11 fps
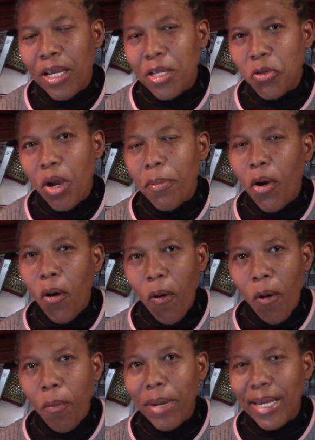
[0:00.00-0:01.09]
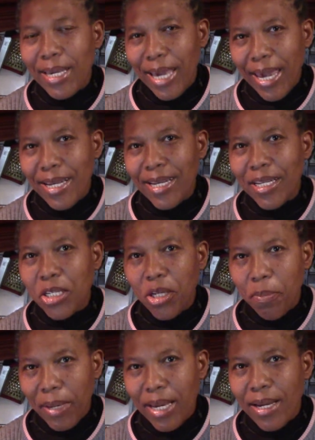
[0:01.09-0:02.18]
So I'm home again in
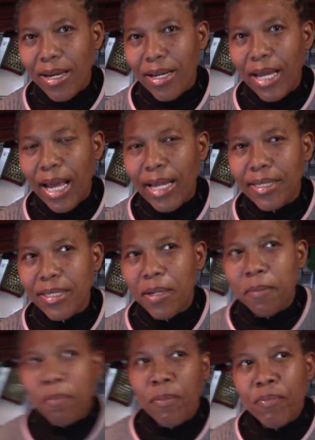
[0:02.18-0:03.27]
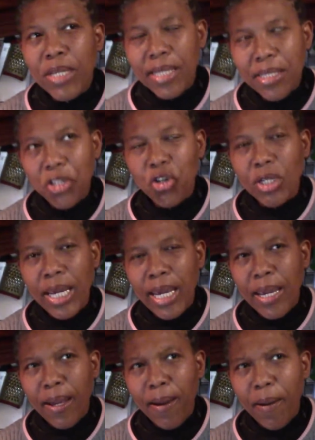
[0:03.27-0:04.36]
Jamaica, and yesterday